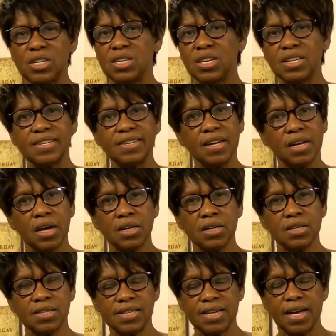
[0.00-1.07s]
does not
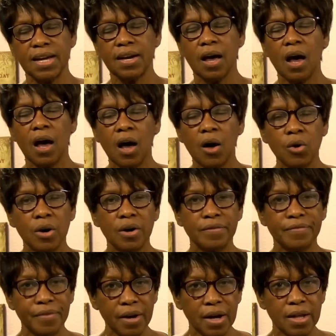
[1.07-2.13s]
understand how her
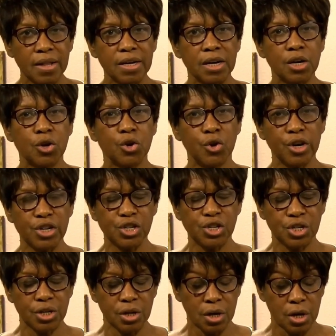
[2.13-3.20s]
father, a
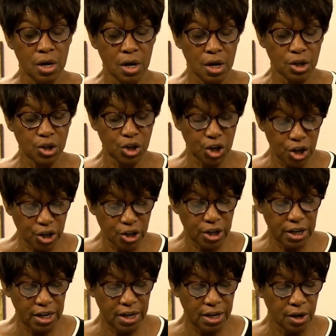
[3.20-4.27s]
Christian, a church
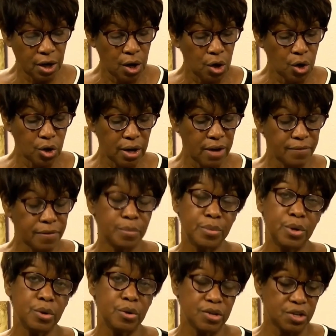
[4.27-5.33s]
leader, could have
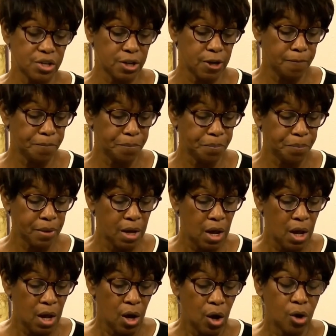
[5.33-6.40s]
abused her.
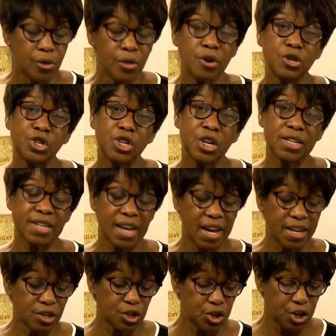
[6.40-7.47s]
Although she
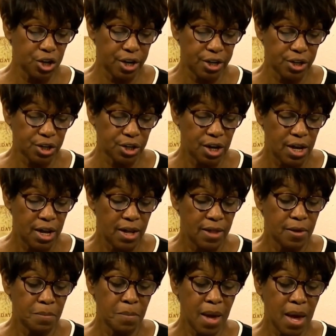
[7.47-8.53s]
attends church,
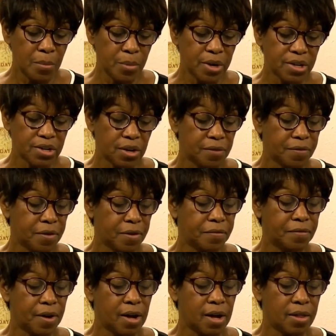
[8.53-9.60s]
the memories of her
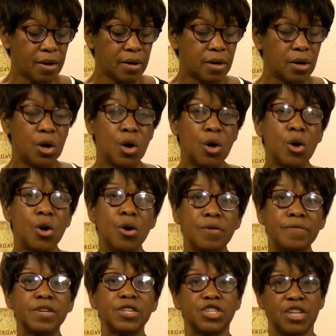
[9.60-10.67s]
father
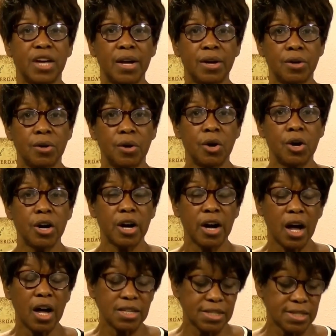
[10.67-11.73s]
overshadow her
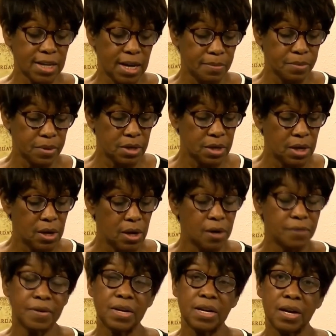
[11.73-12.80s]
concept
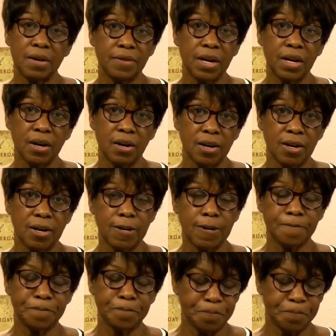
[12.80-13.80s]
of a loving God.